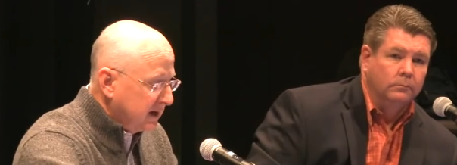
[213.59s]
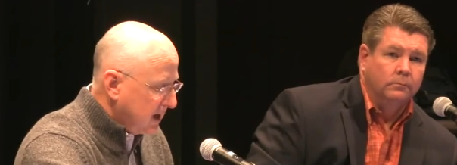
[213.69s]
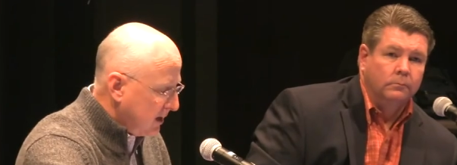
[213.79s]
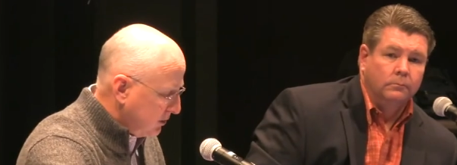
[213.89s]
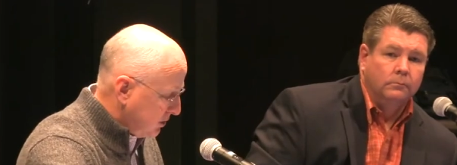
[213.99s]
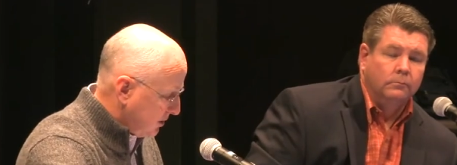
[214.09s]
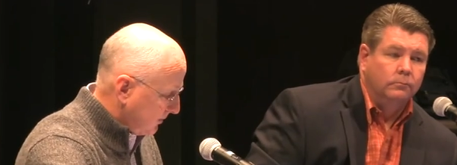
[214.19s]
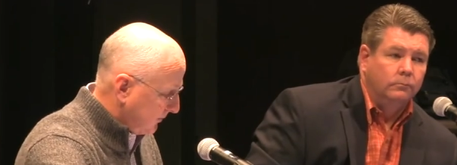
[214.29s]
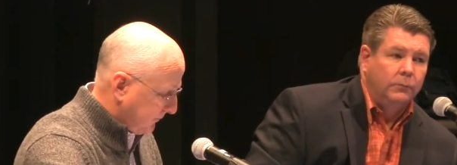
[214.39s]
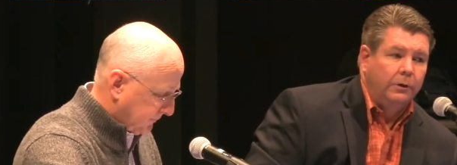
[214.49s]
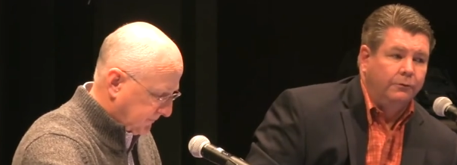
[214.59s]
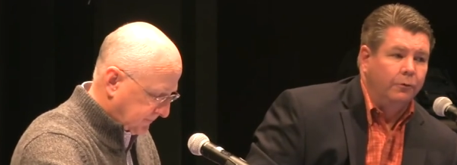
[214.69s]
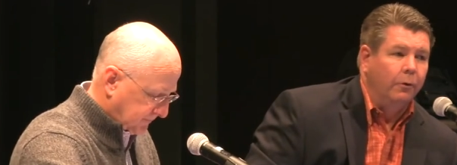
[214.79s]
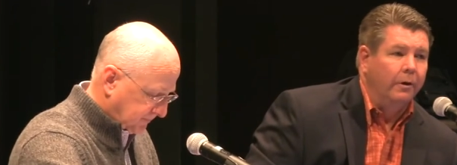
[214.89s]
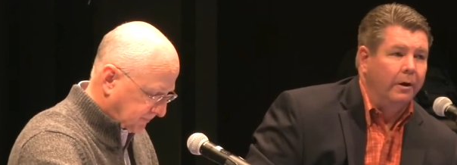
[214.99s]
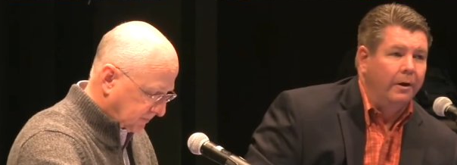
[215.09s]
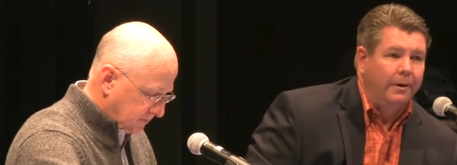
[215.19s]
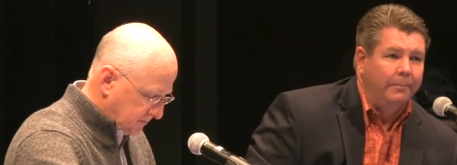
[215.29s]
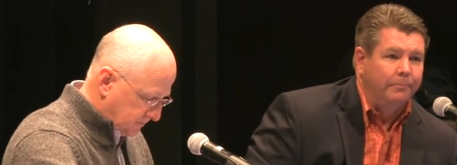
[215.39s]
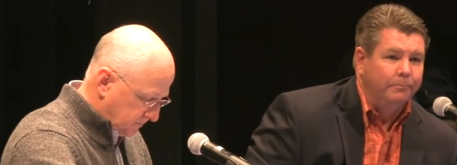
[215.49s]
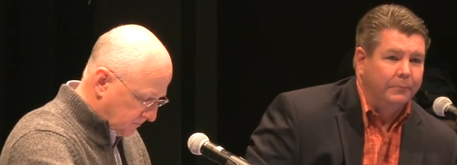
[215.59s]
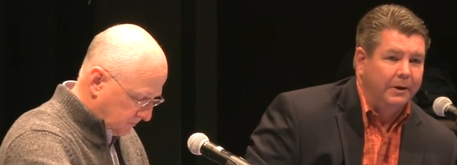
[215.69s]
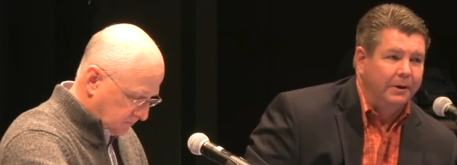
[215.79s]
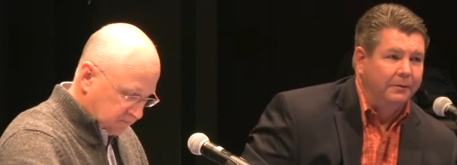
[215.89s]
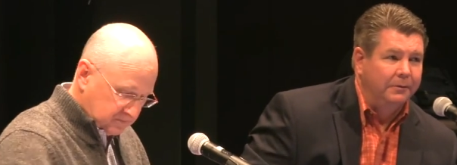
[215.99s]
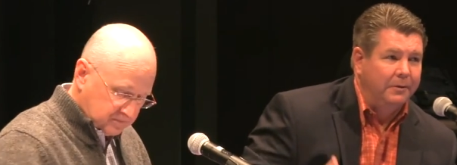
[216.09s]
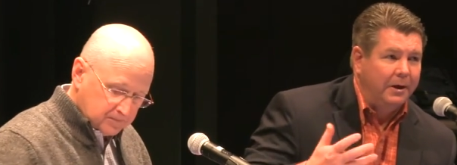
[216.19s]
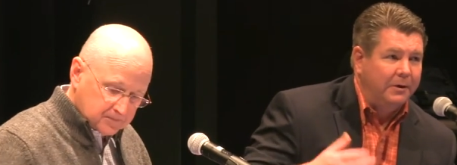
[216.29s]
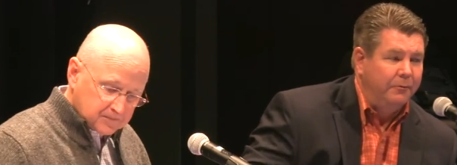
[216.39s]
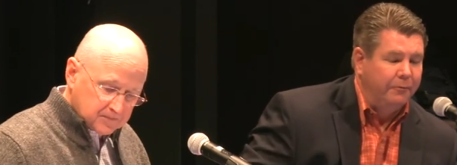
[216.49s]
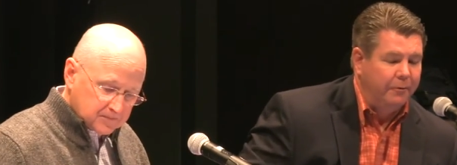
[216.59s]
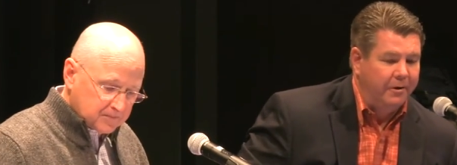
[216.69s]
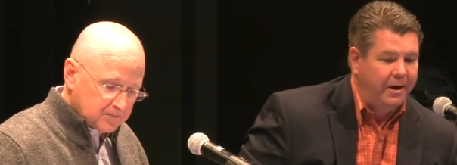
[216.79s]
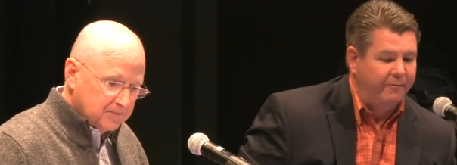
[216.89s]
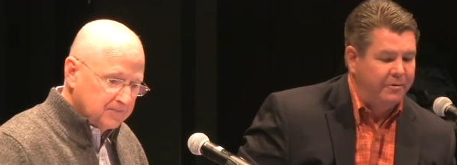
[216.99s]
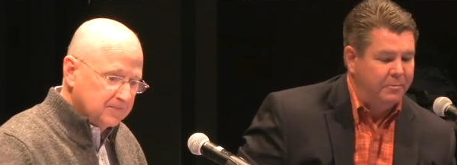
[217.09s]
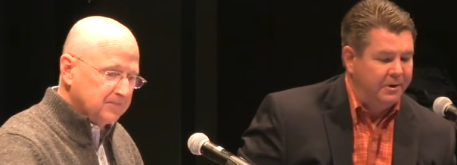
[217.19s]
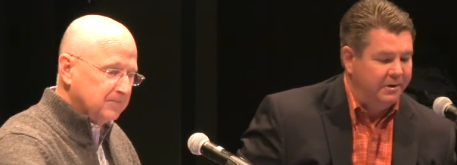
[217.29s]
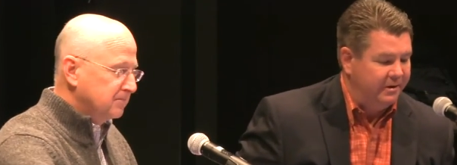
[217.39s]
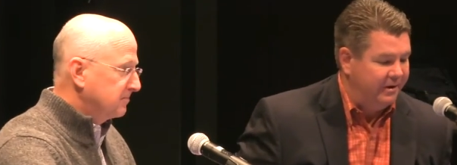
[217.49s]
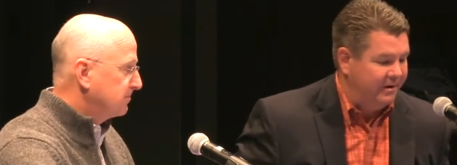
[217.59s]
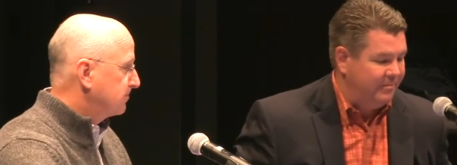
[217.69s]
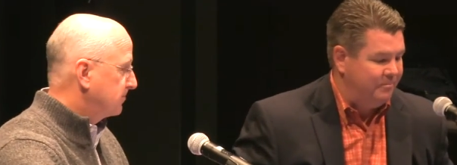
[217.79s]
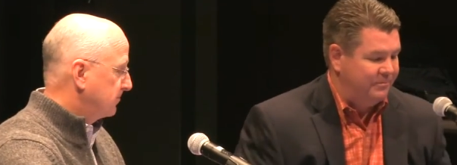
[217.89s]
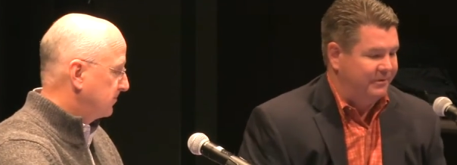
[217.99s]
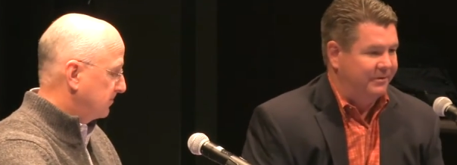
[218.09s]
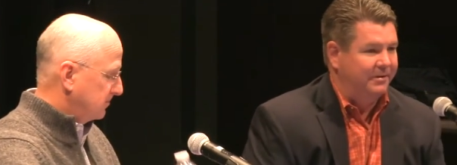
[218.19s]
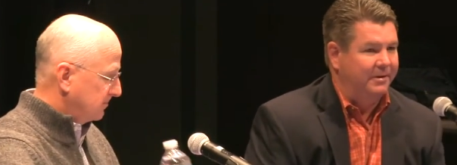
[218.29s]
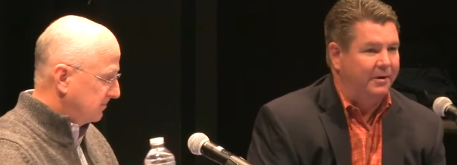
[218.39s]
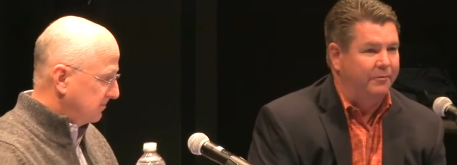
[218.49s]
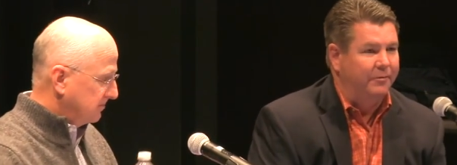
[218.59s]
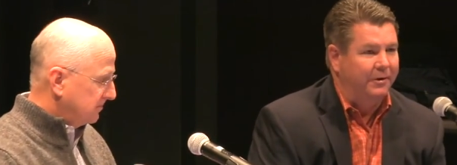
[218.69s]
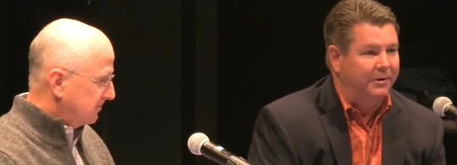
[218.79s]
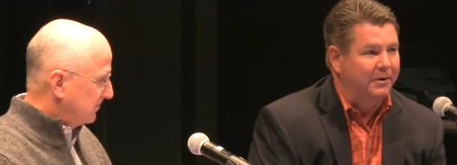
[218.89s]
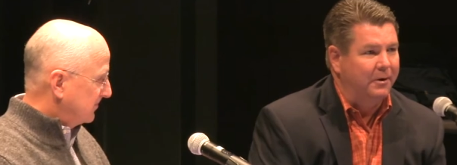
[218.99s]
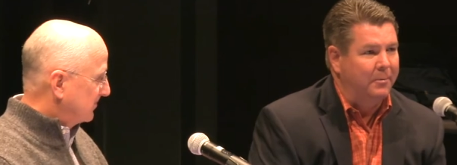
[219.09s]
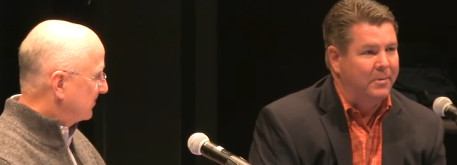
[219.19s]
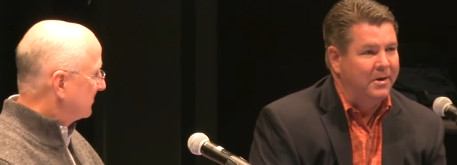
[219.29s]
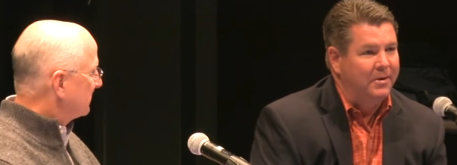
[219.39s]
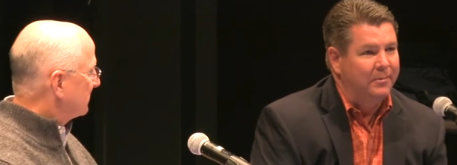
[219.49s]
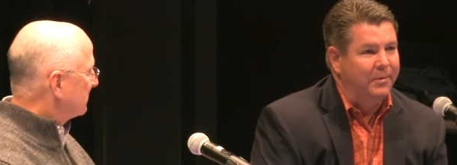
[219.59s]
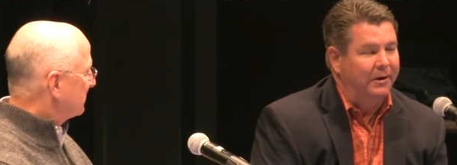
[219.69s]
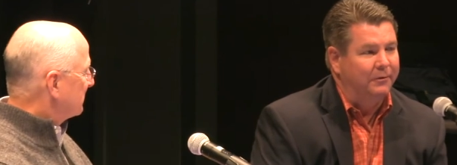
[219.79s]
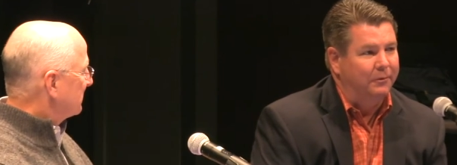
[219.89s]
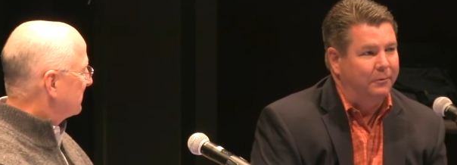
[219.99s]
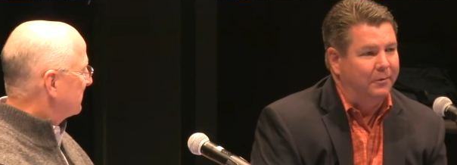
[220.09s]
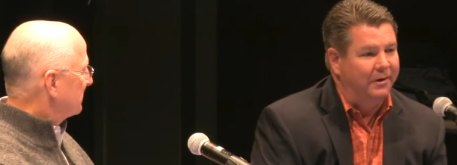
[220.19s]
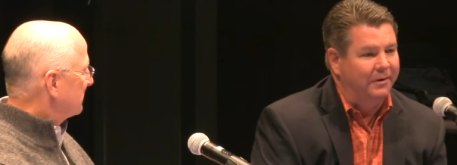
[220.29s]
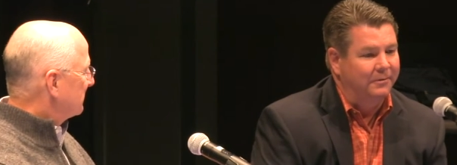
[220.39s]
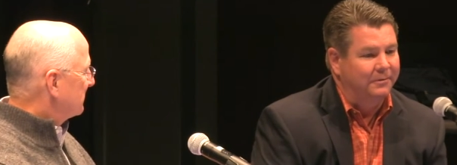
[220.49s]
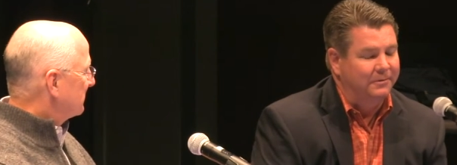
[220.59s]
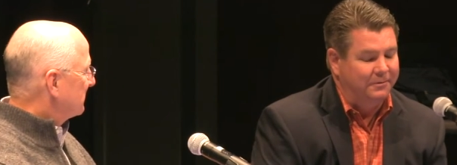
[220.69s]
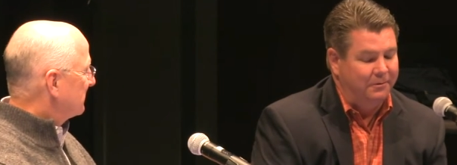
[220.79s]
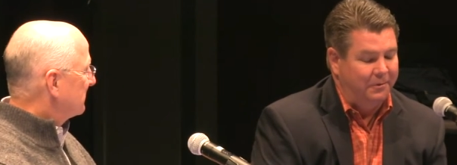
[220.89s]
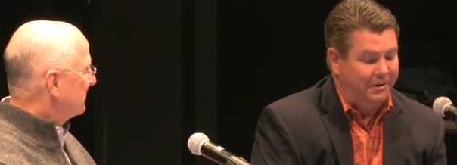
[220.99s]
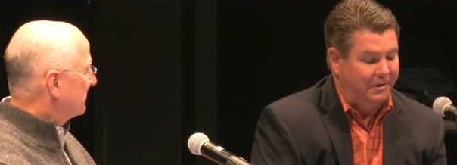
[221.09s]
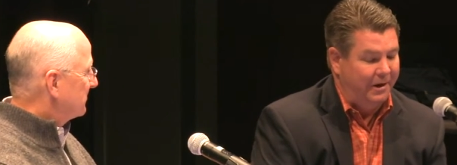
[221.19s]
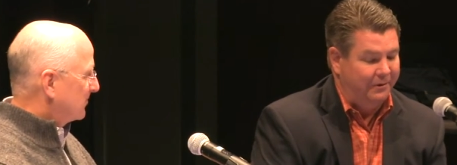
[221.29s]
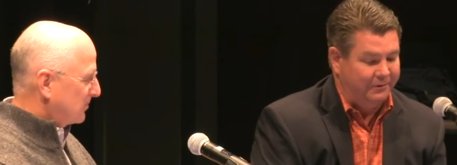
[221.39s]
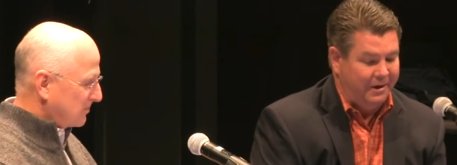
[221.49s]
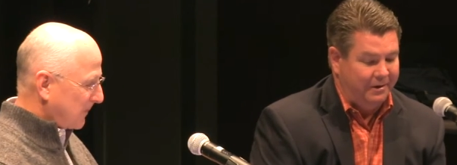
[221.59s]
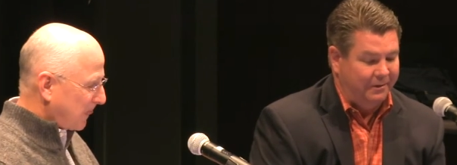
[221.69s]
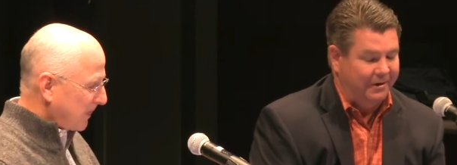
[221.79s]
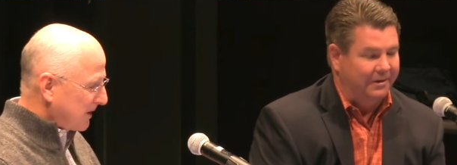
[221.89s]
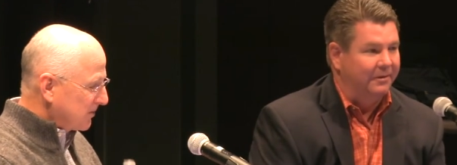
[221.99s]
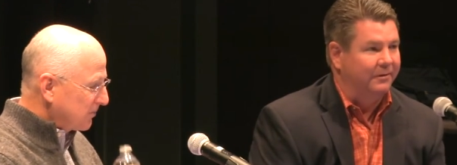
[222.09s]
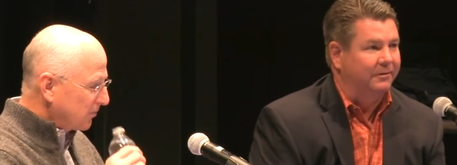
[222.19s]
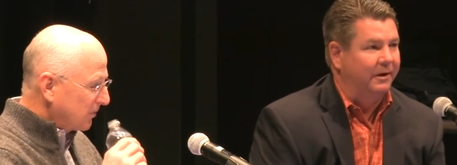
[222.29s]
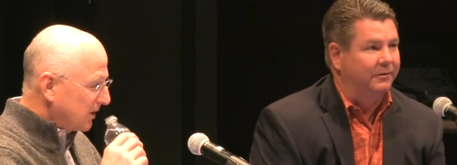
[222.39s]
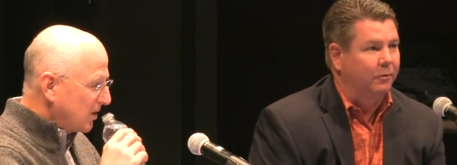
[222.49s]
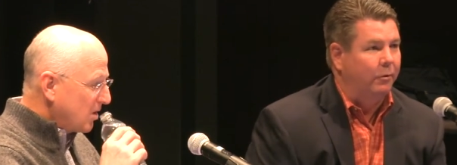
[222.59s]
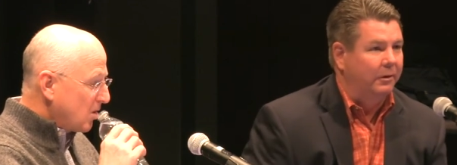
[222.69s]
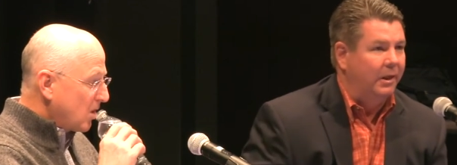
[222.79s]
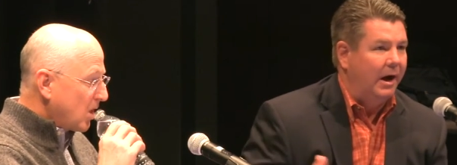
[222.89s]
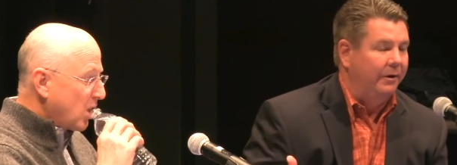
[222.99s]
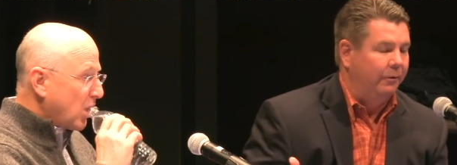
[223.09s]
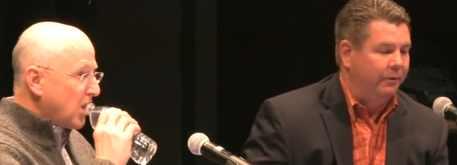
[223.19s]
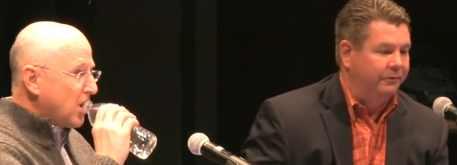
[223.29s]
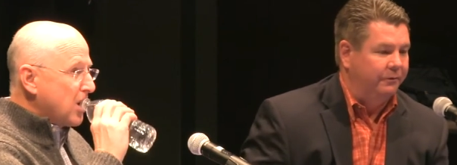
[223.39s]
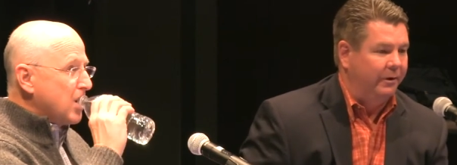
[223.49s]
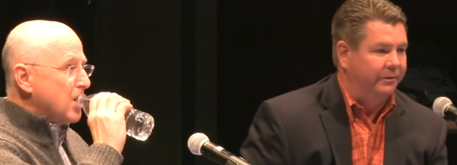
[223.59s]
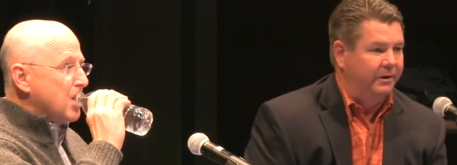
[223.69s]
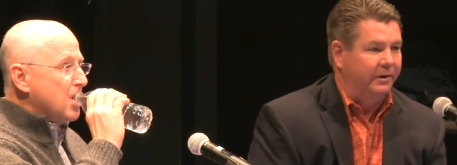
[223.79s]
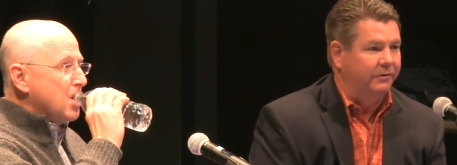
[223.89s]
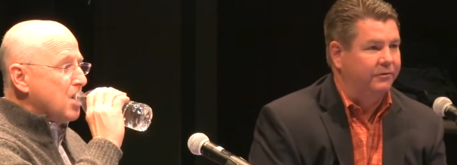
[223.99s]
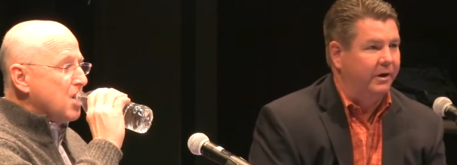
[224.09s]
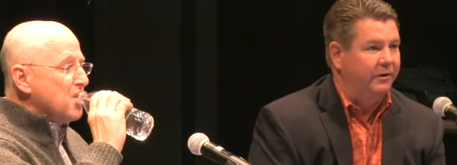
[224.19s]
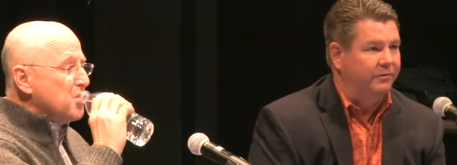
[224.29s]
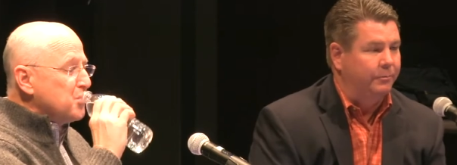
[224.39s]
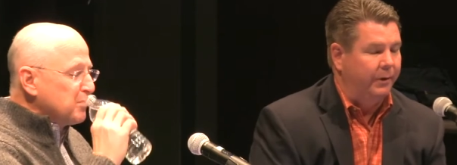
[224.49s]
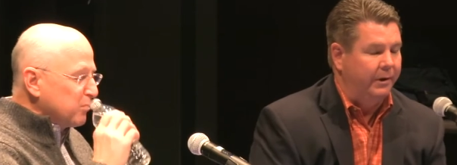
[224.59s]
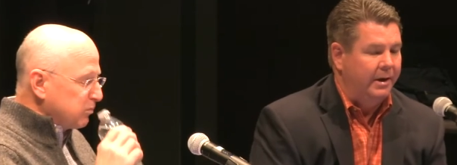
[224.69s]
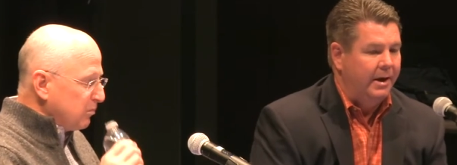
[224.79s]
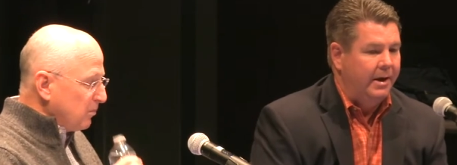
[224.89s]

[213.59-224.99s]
Speaker 1: of college.
Speaker 2: Yeah, sure. Um, and thank you for having me. Um, kind of fun to come back to uh, to a class kind of like this. I taught a lot also at the exchange, but